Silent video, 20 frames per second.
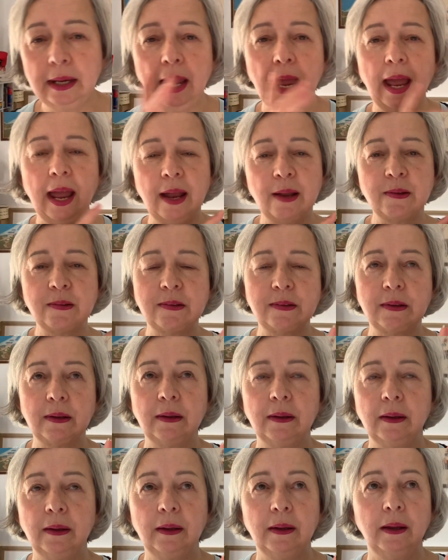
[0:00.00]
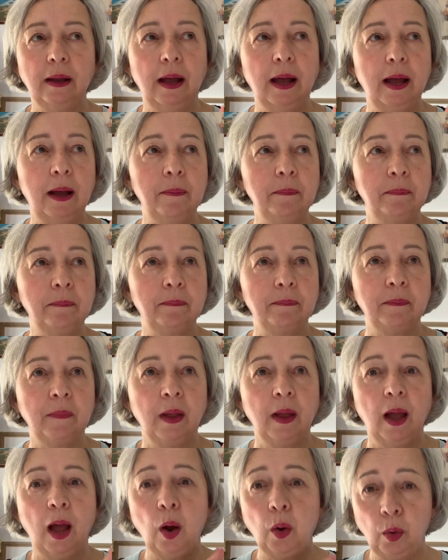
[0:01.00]
has a
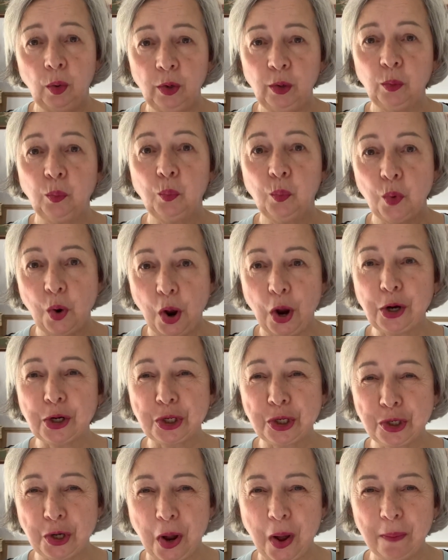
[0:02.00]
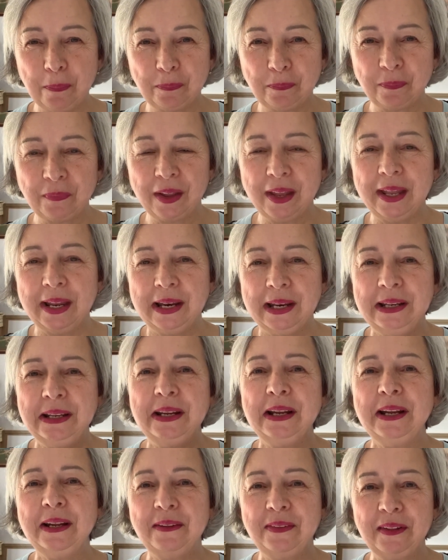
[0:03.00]
little workshop
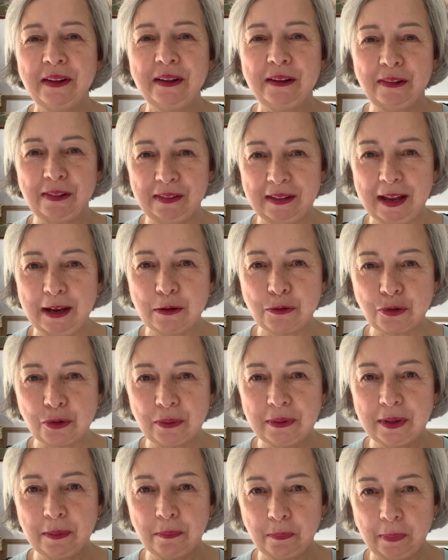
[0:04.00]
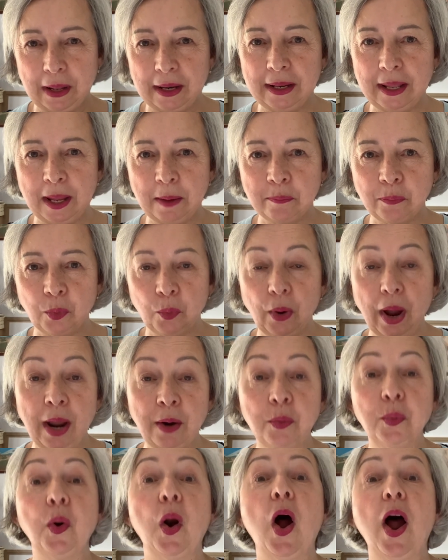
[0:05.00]
near the cathedral in Palermo,
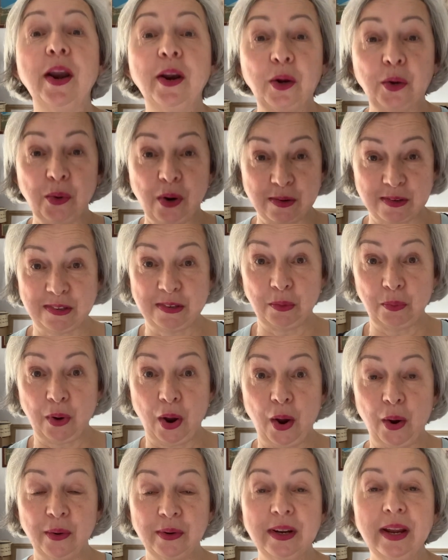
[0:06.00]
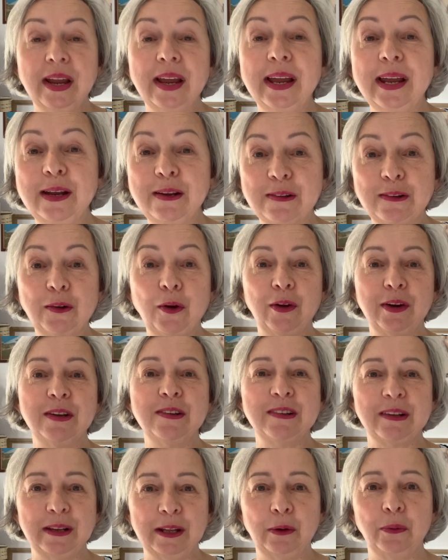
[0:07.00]
and right across the road he's got
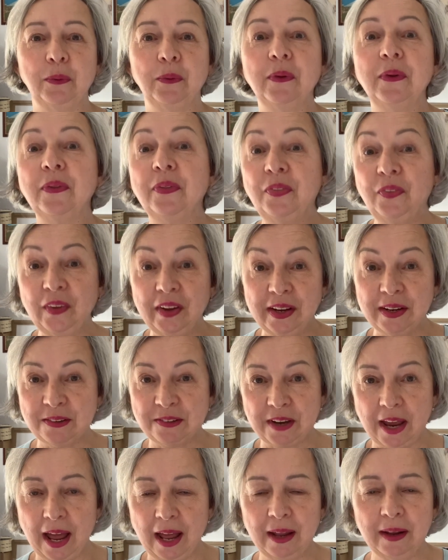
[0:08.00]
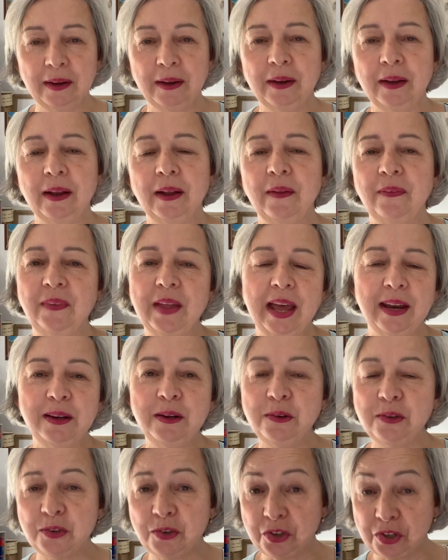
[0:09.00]
his little theatre that
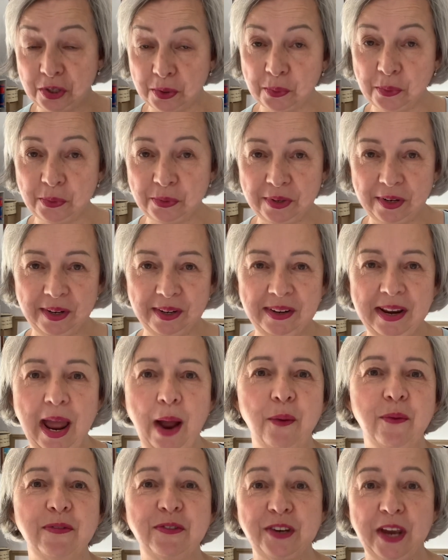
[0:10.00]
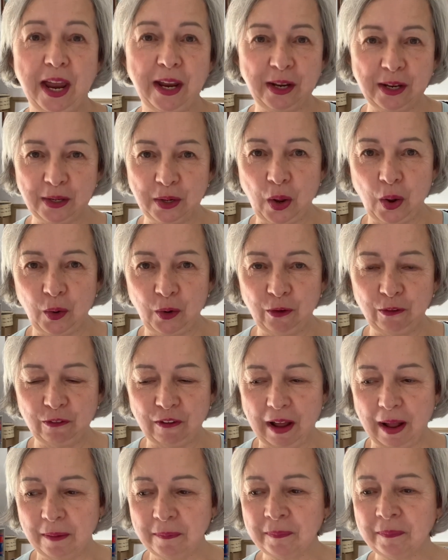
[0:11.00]
his children now have taken
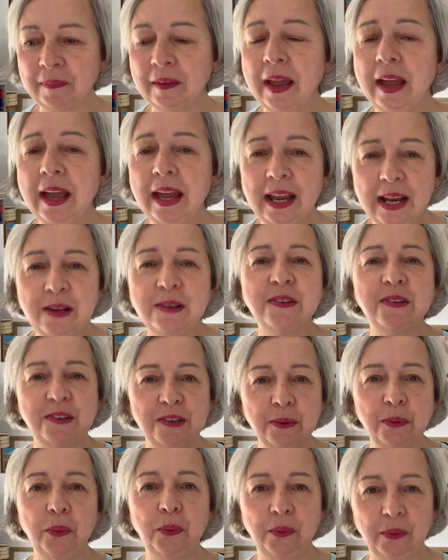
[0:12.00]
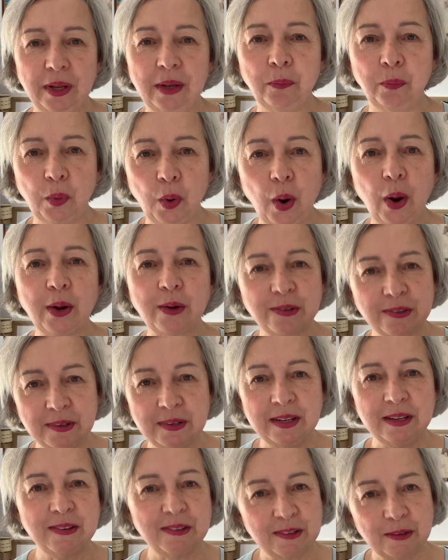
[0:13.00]
over. He still works, and
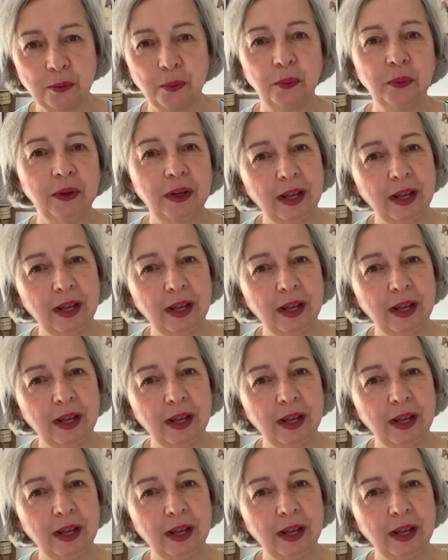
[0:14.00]
he still